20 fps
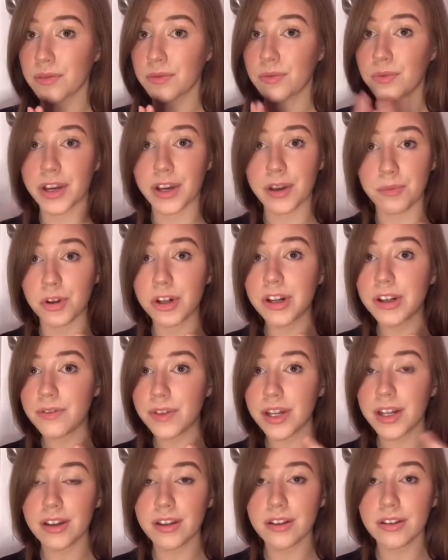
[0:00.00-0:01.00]
Rick and Morty
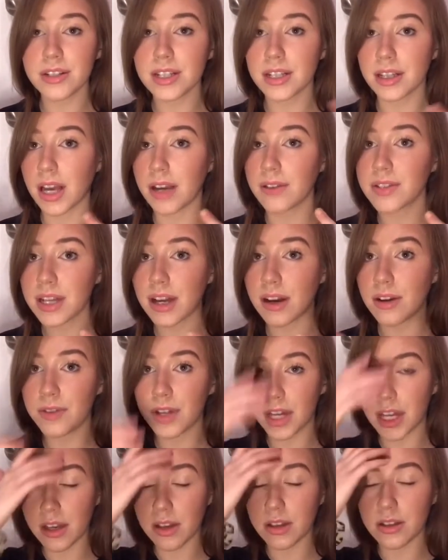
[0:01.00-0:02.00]
videos, lifestyle
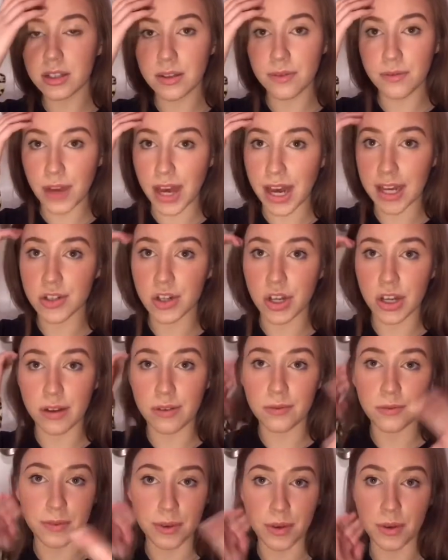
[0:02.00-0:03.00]
videos, fashion,
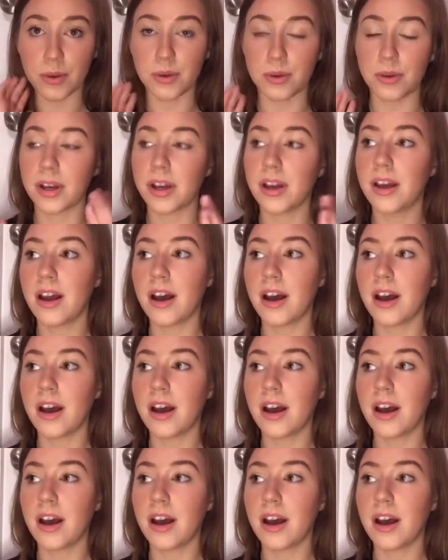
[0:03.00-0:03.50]
food.